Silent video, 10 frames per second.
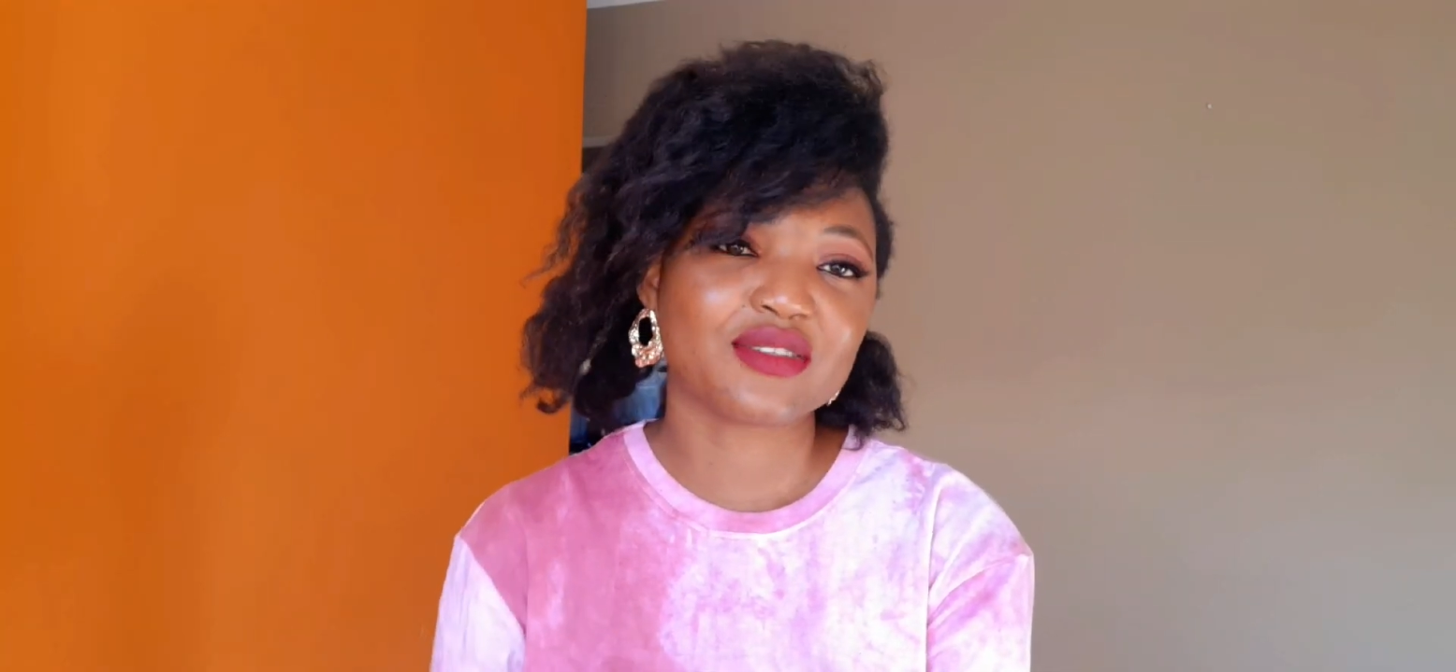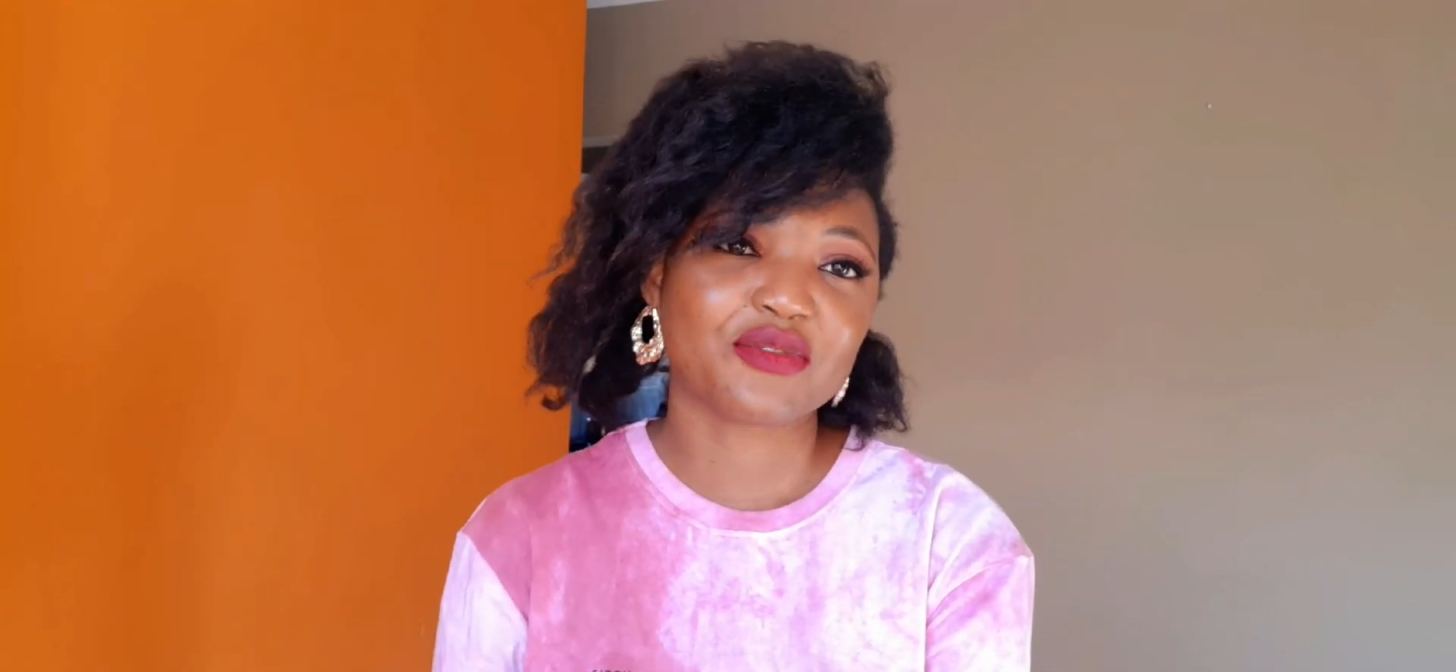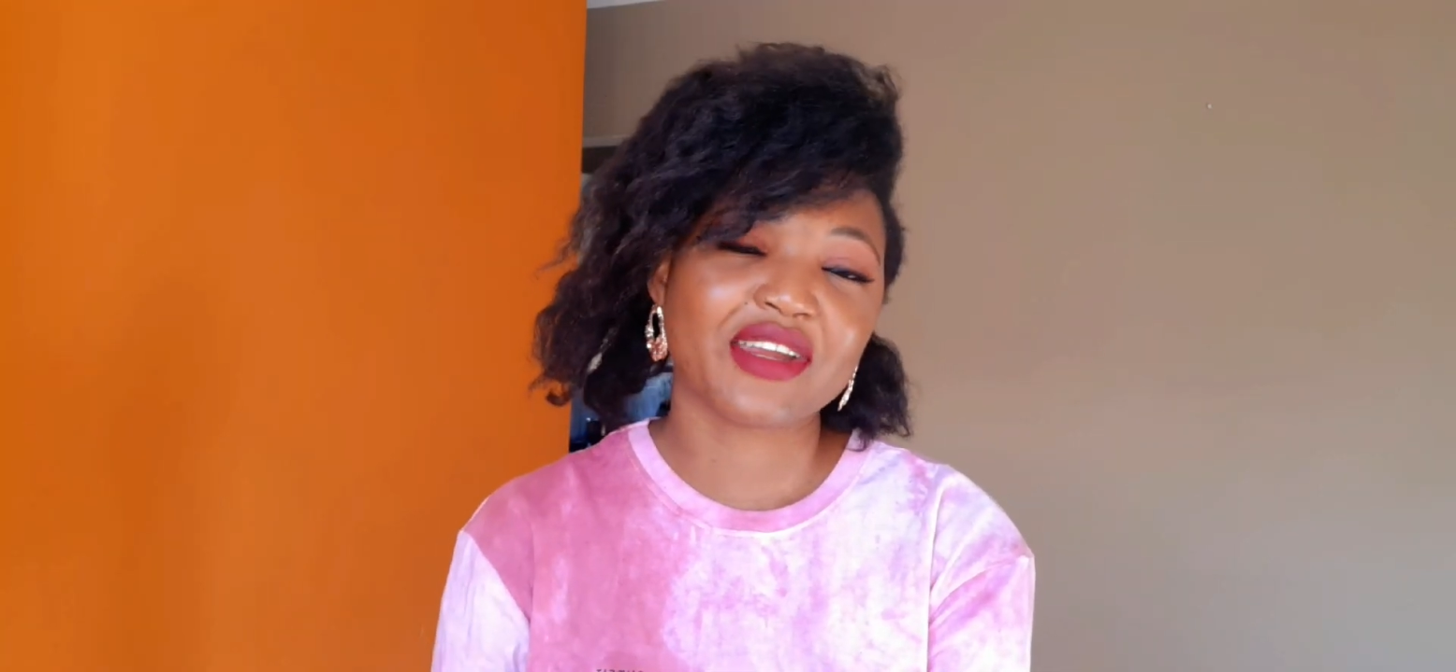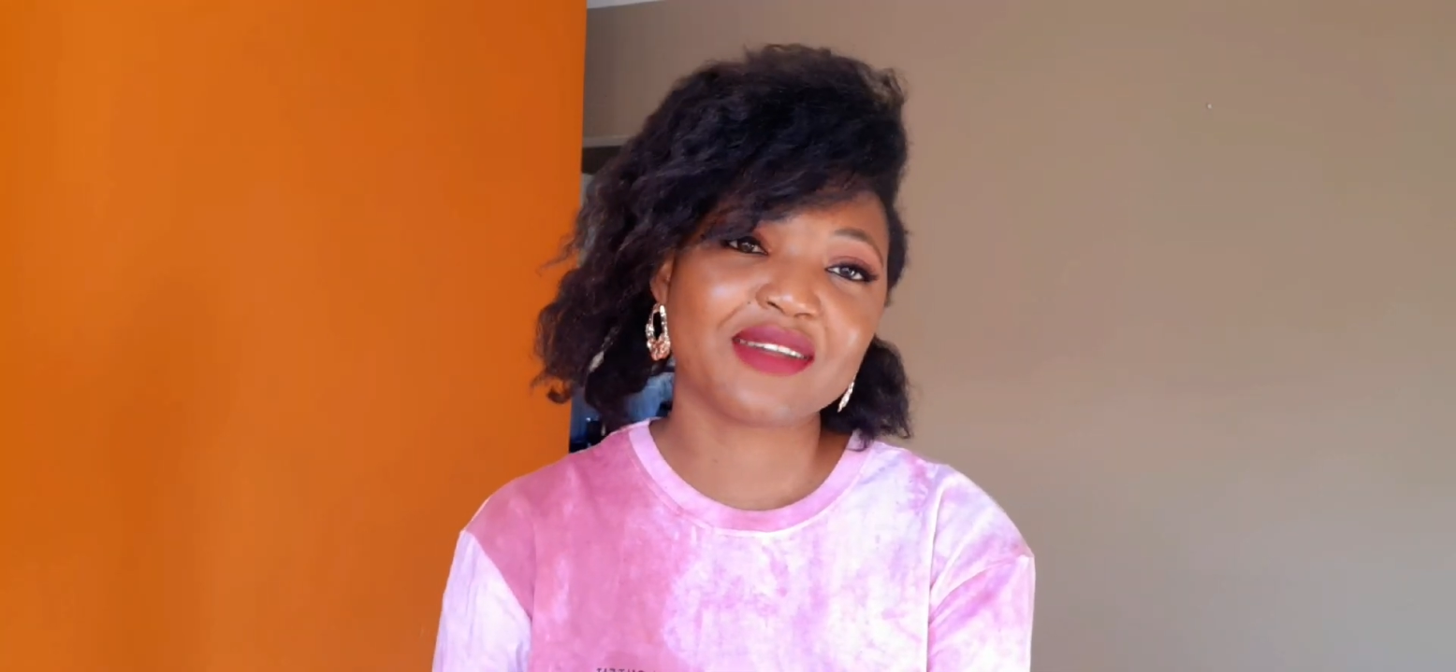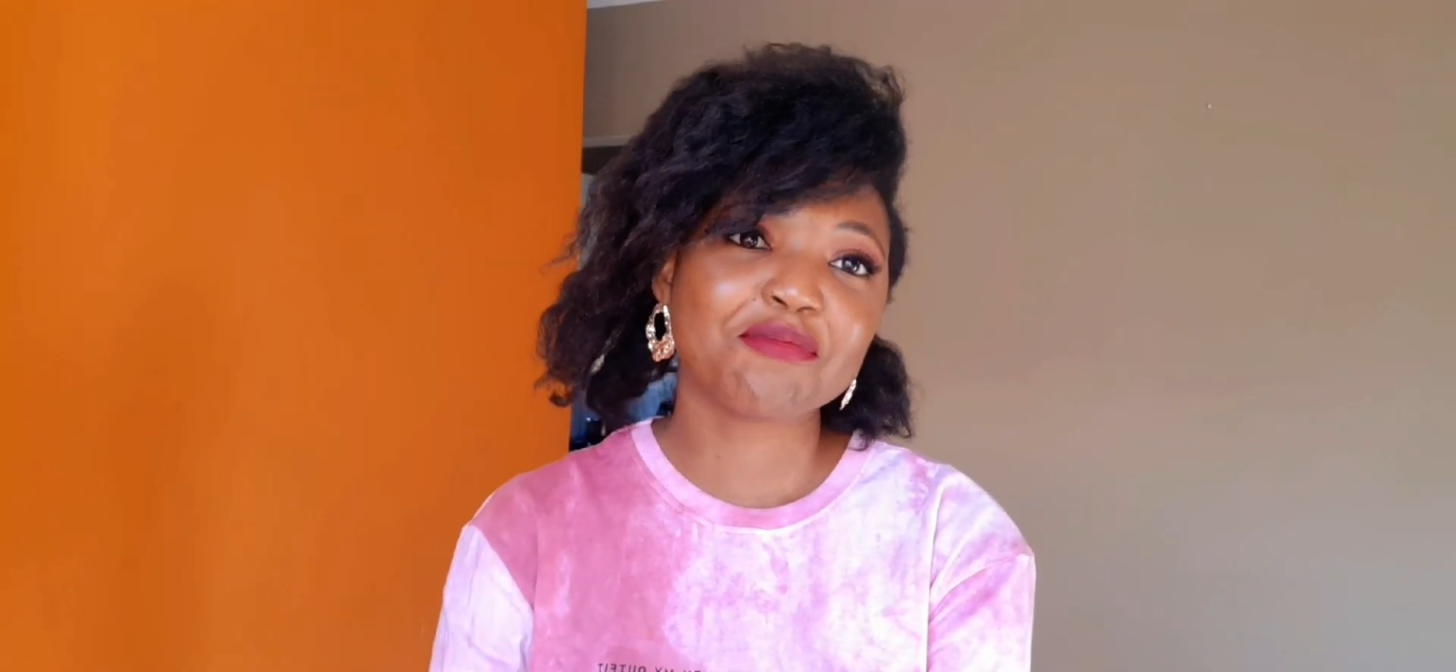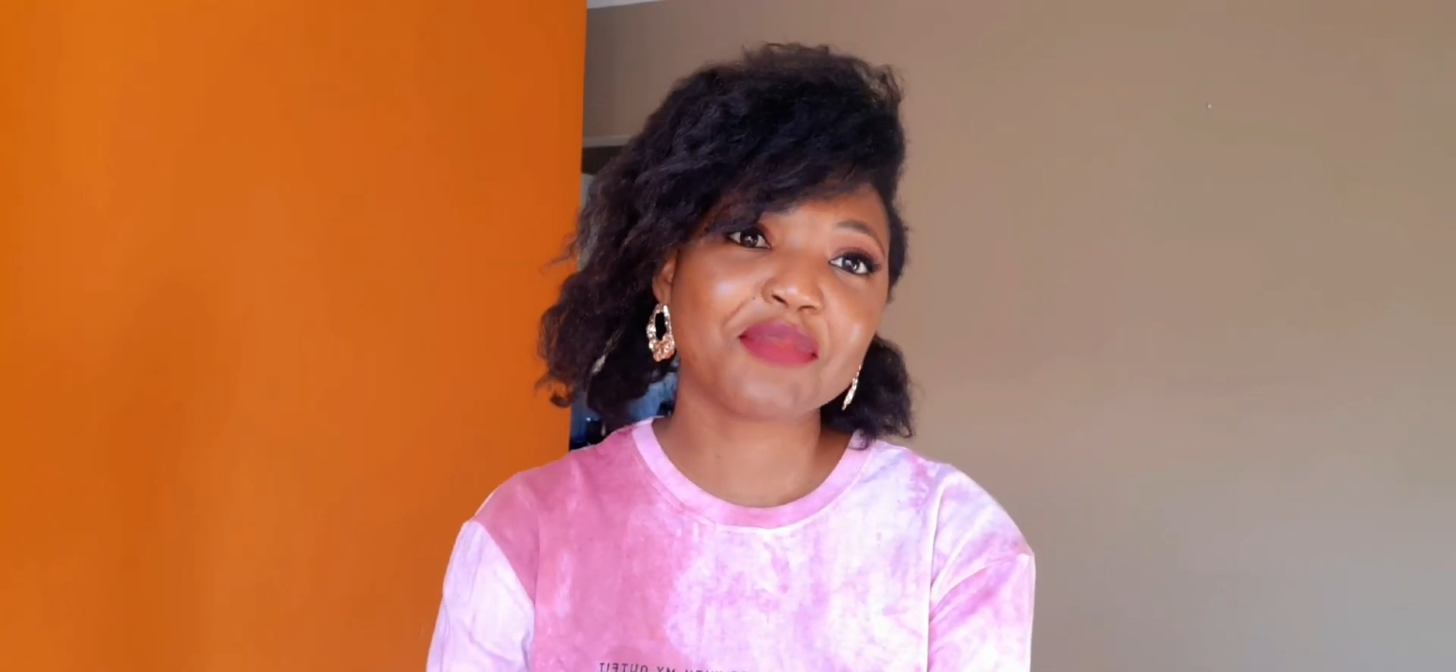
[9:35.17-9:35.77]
friend